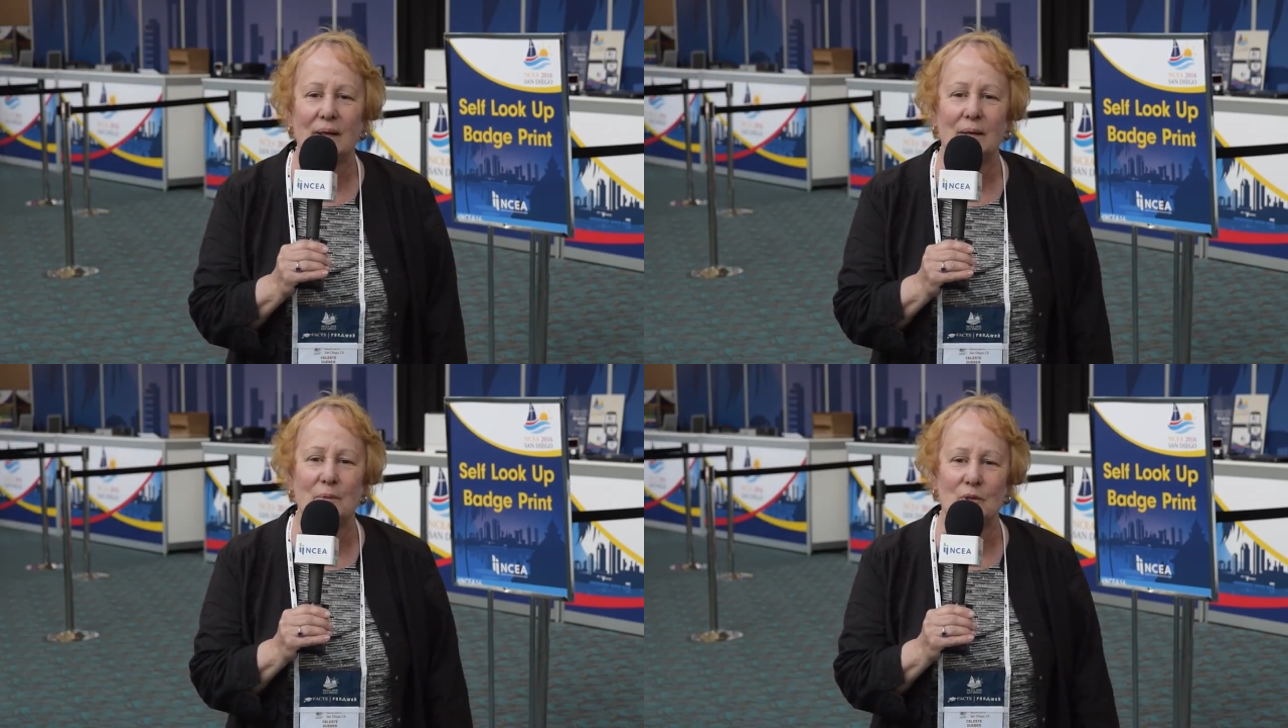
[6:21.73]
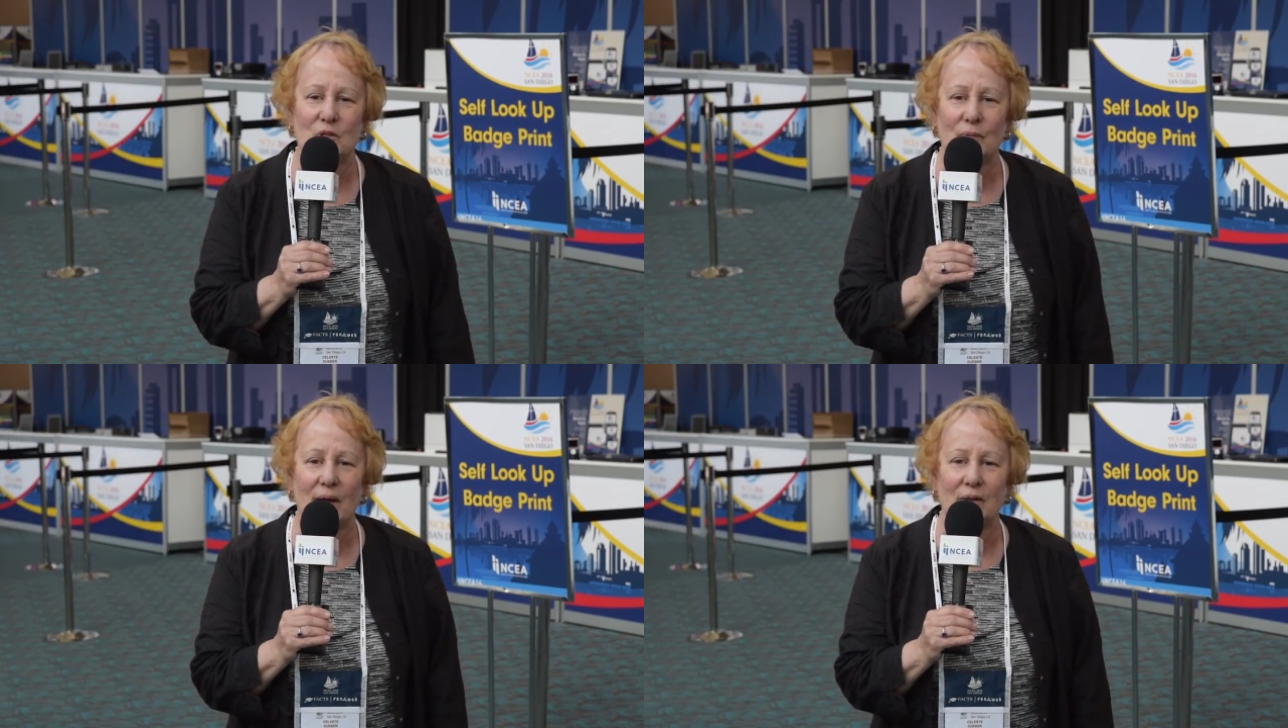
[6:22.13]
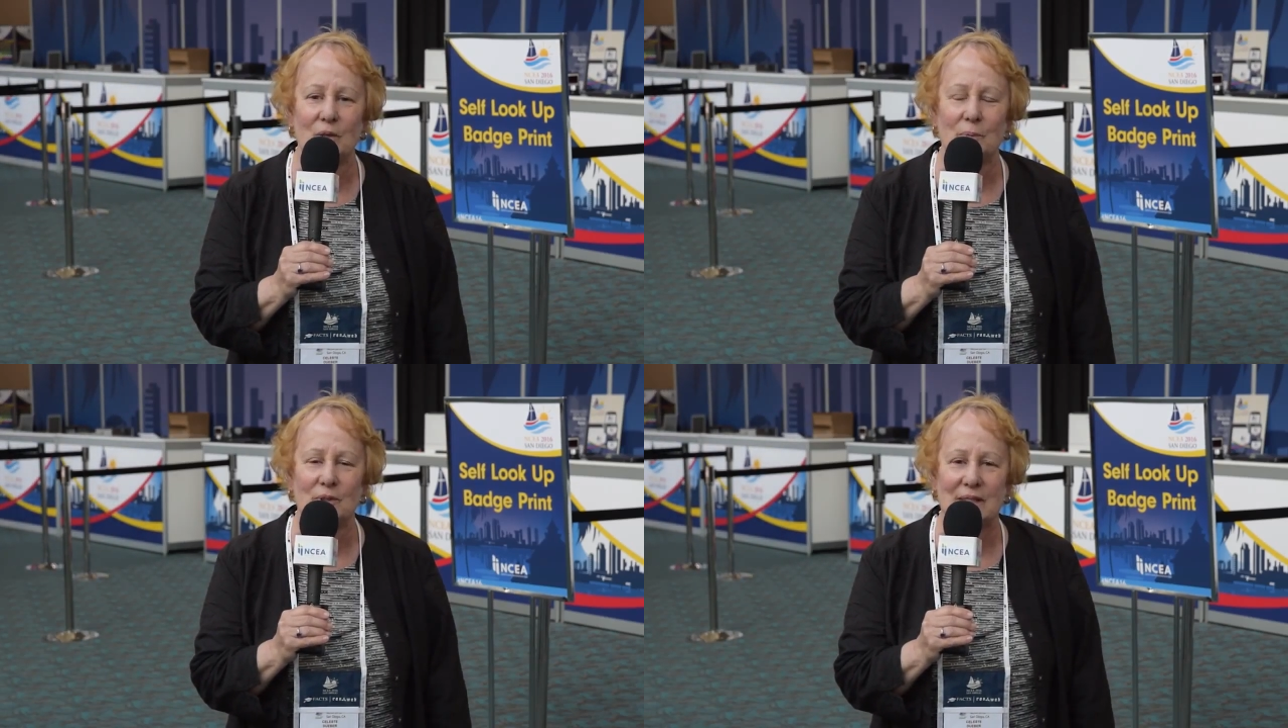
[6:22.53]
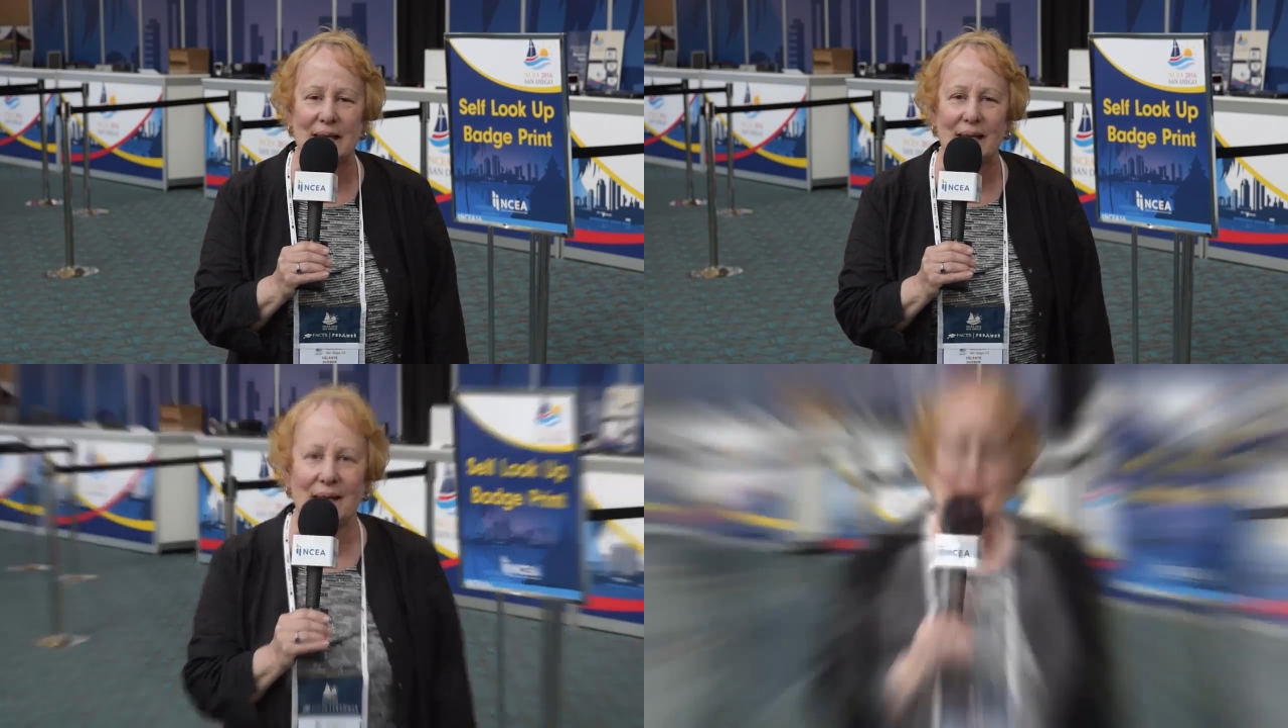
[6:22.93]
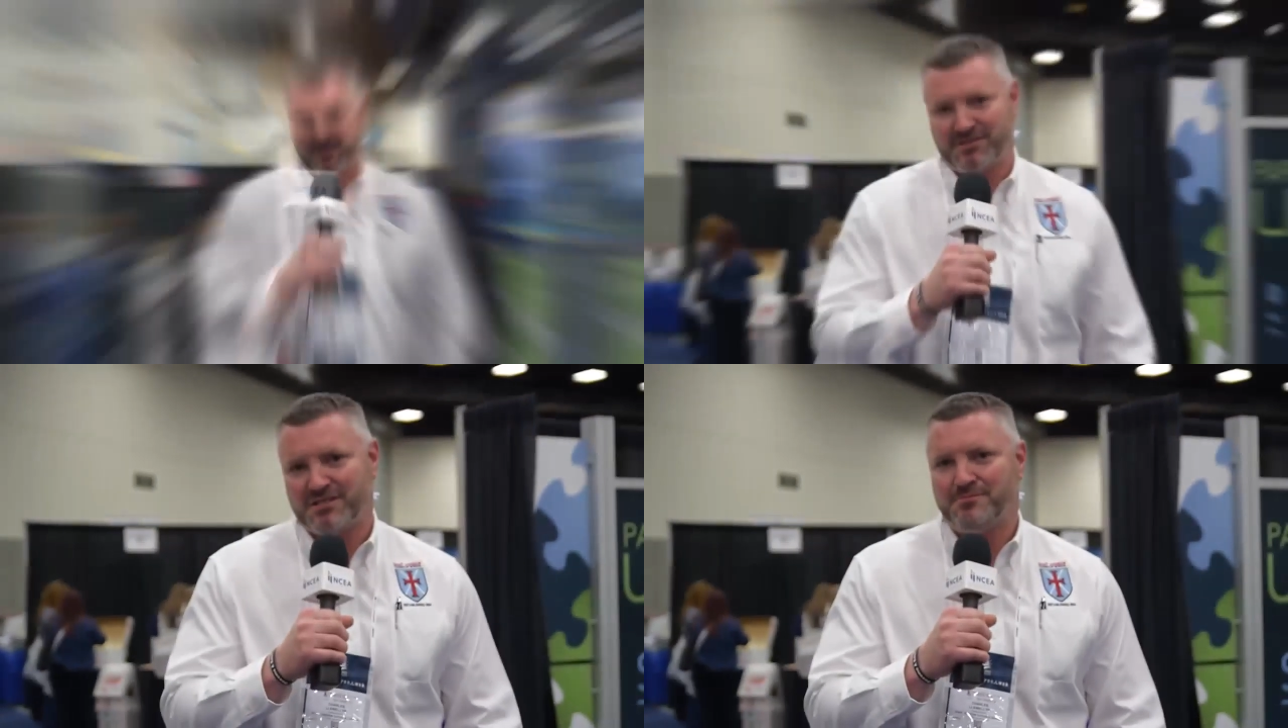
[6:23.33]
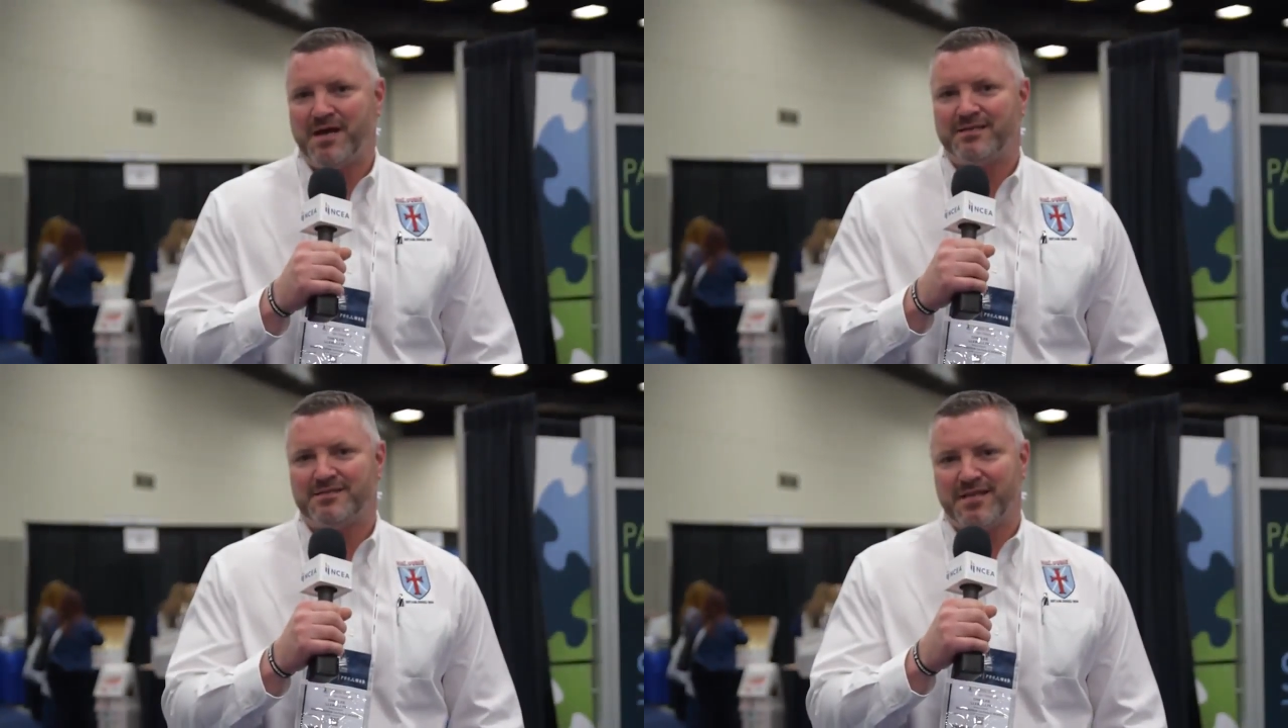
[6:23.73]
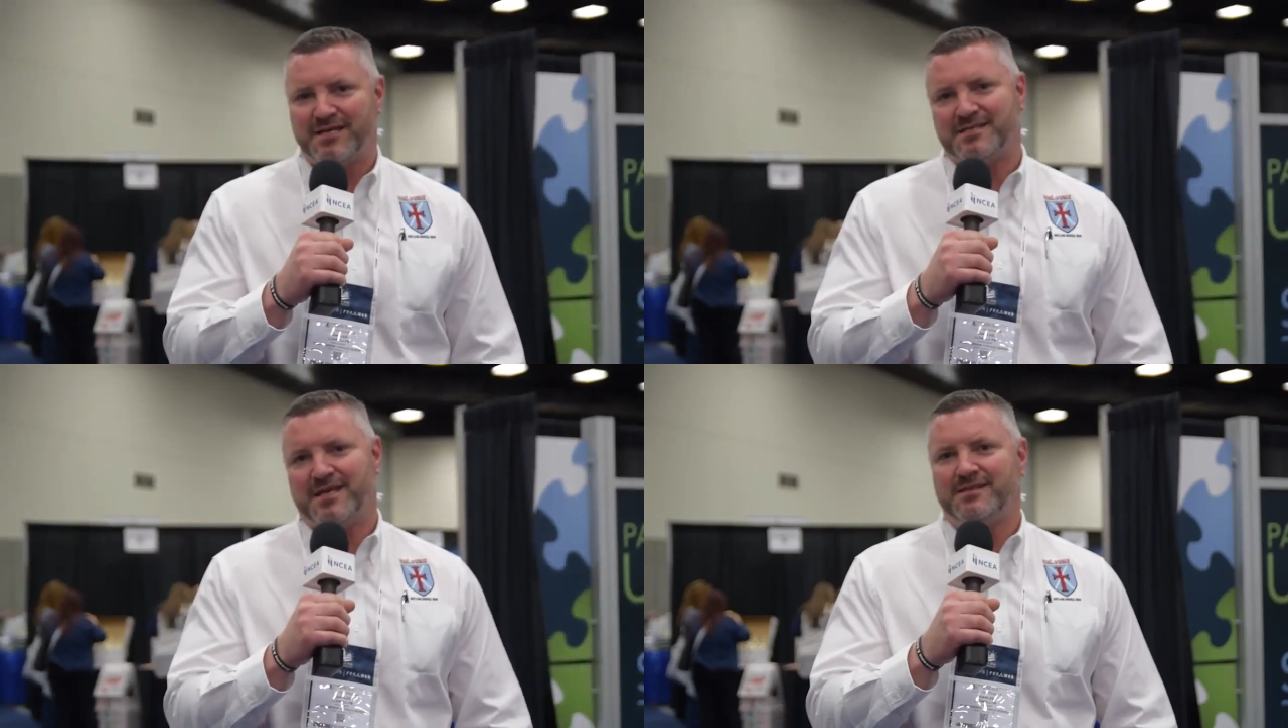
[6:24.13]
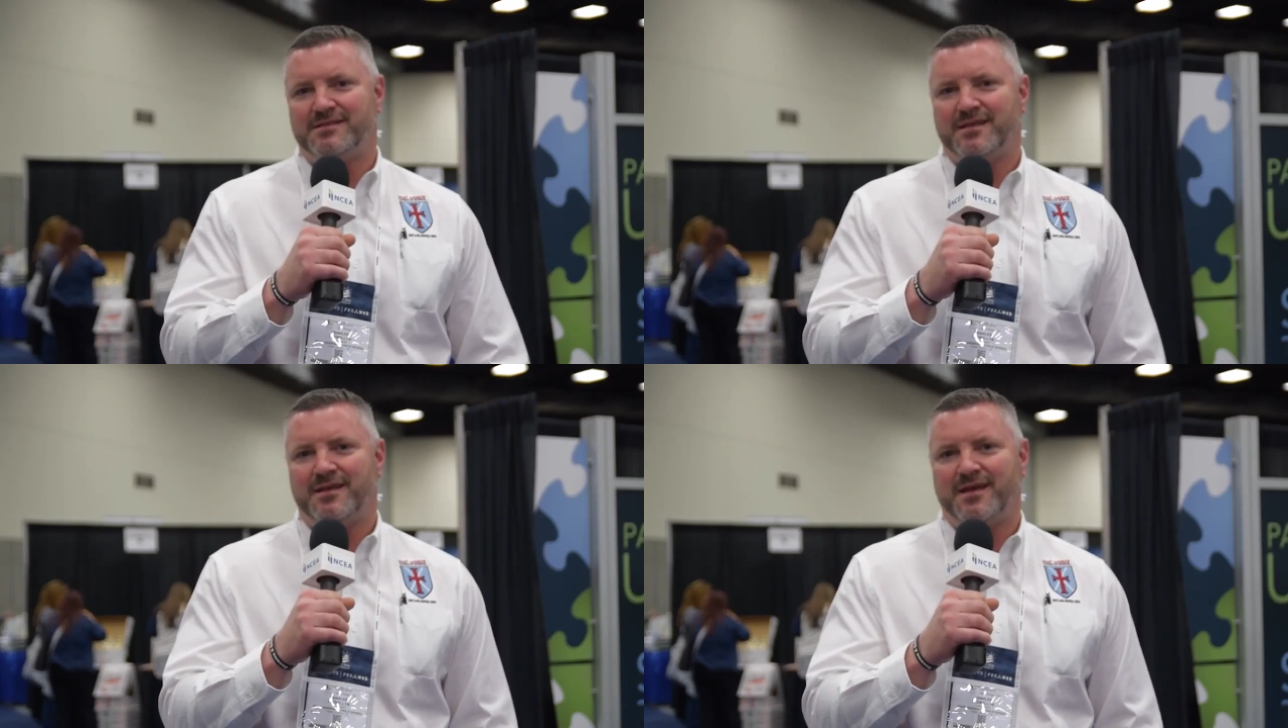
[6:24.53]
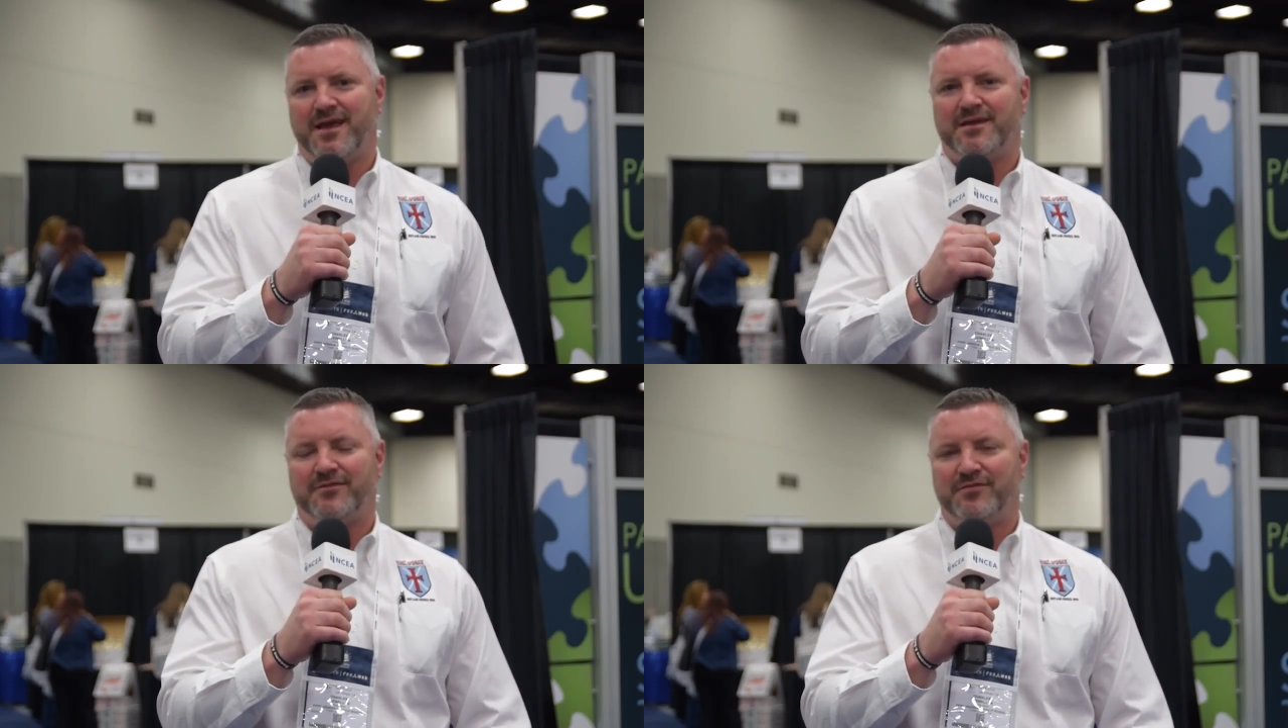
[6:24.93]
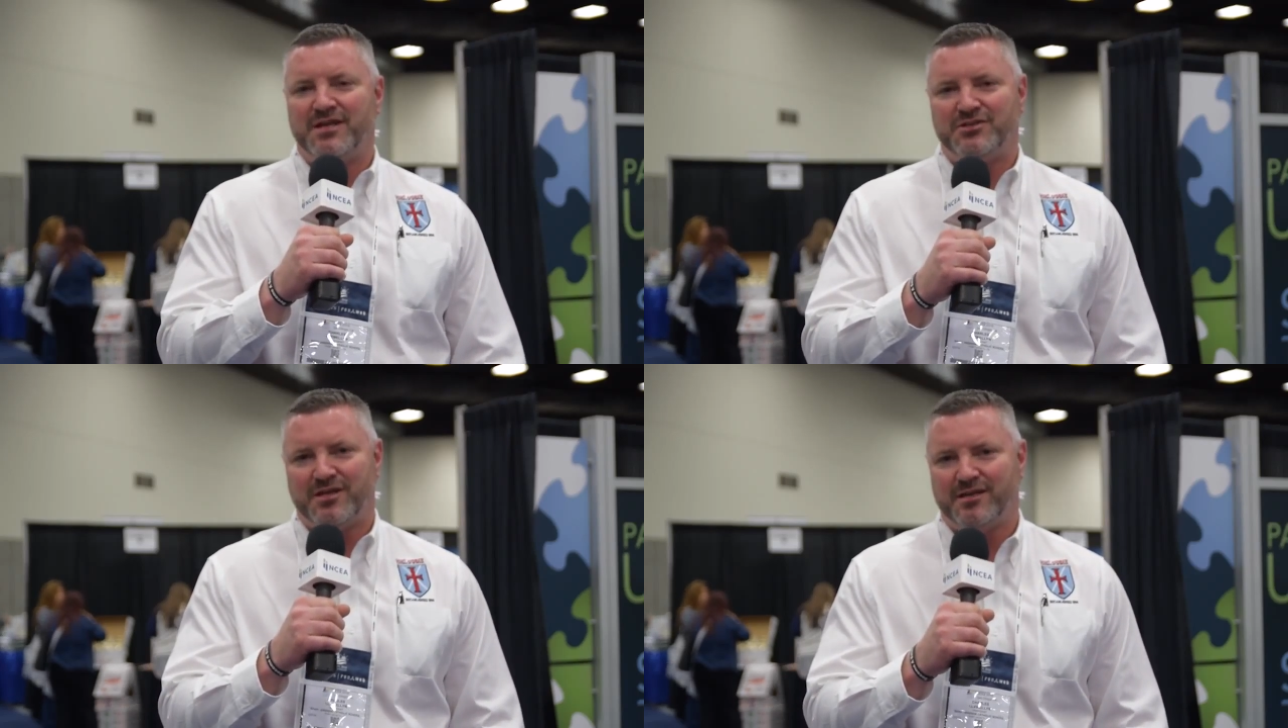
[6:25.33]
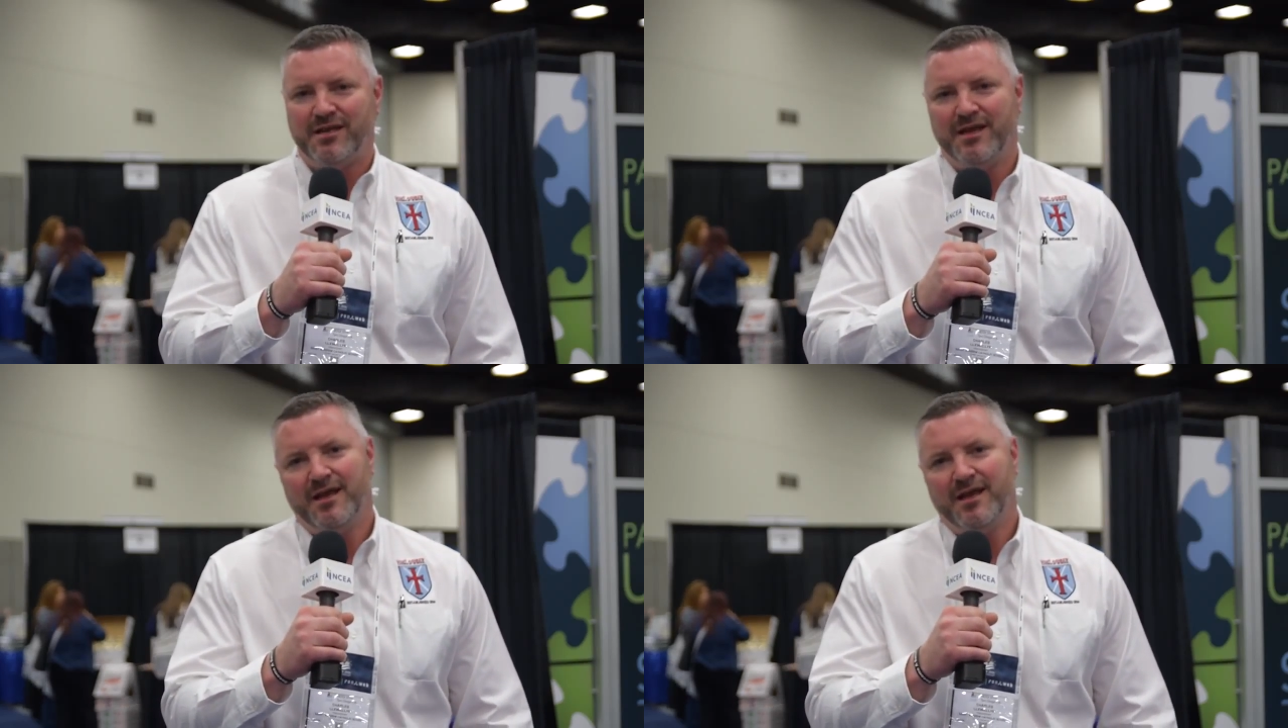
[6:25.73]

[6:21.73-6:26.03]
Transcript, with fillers: A most valuable day. This is my sixth NCEA convention,